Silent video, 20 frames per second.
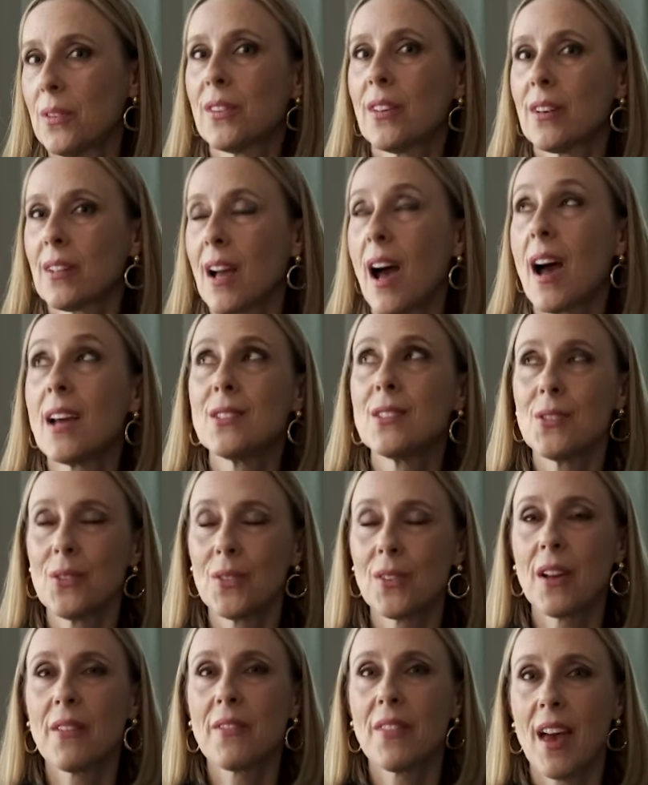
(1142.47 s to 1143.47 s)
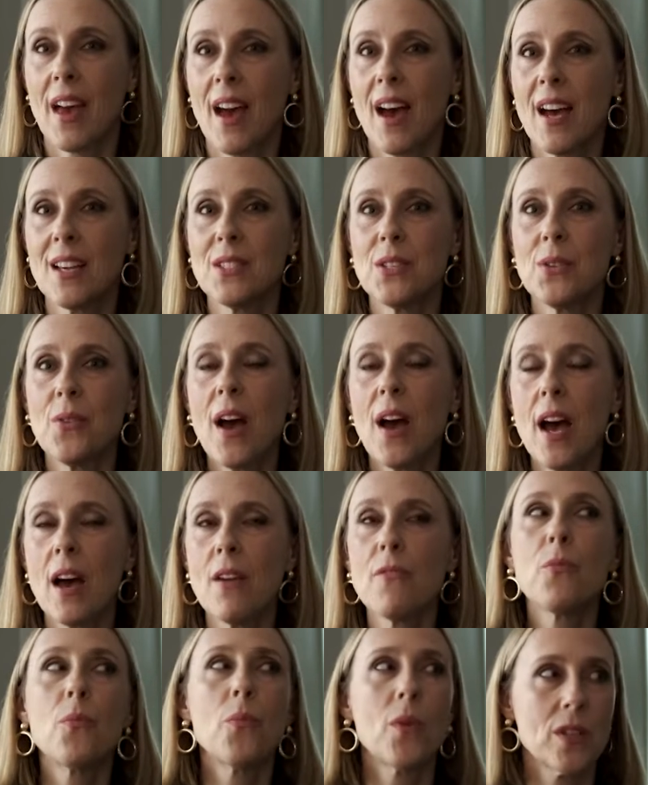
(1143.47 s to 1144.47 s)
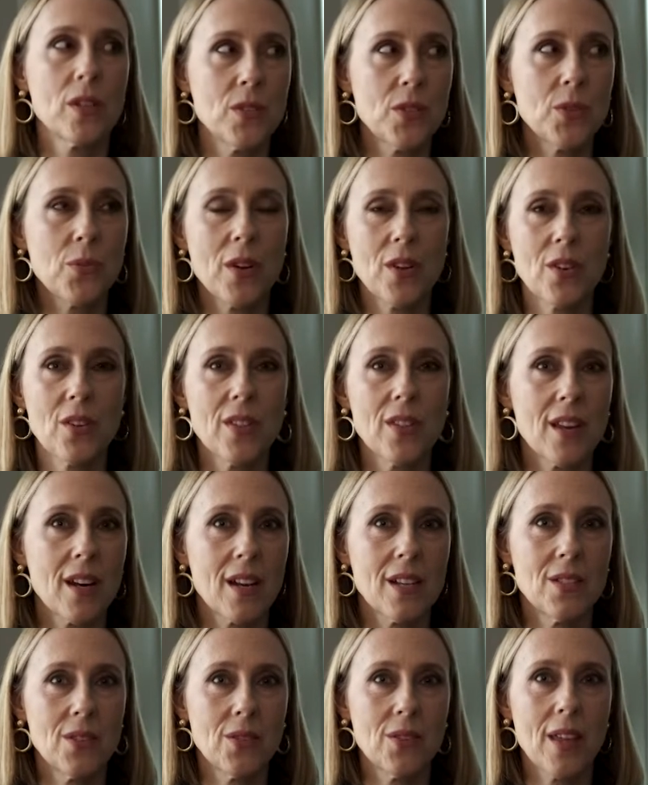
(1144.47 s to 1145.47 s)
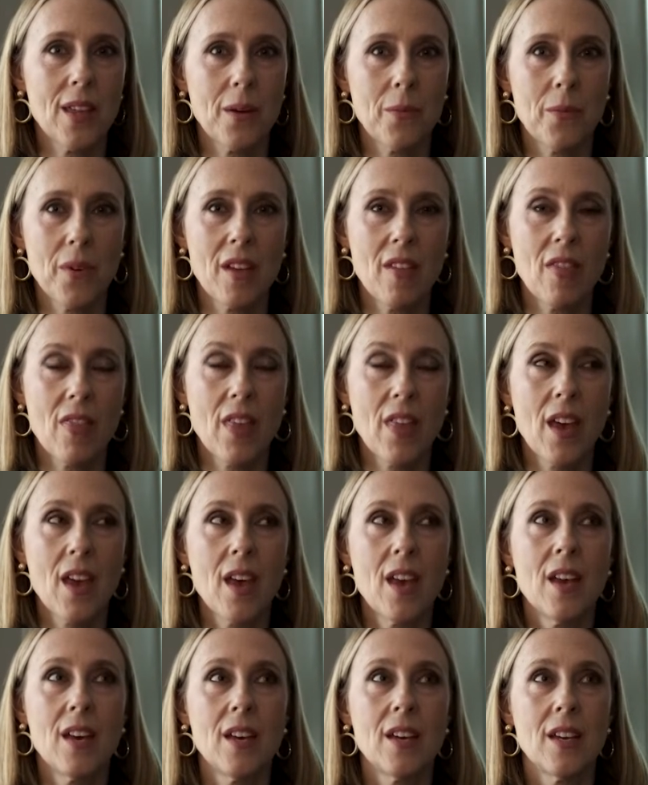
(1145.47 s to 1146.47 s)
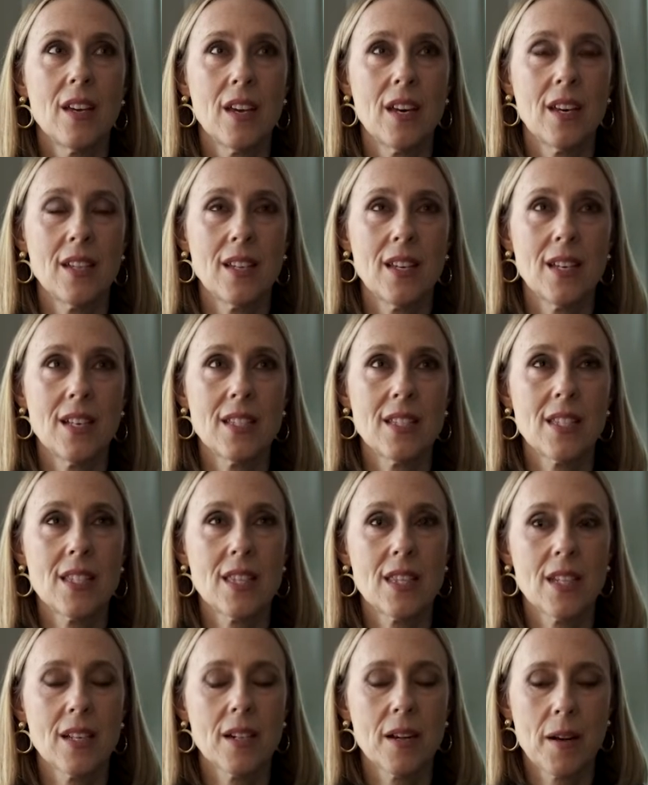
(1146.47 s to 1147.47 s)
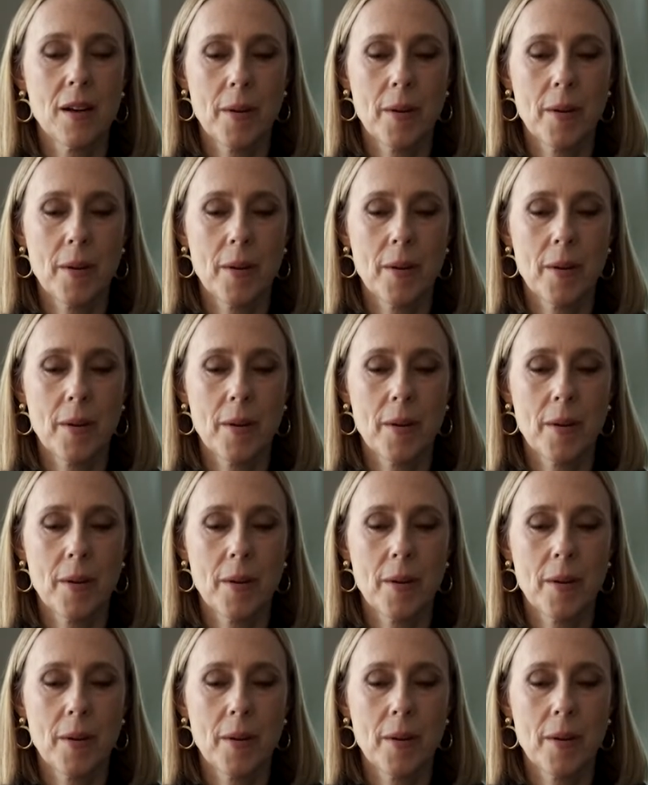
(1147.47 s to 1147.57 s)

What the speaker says: look. I do love that. I do have one sweater that I do that with, and it's the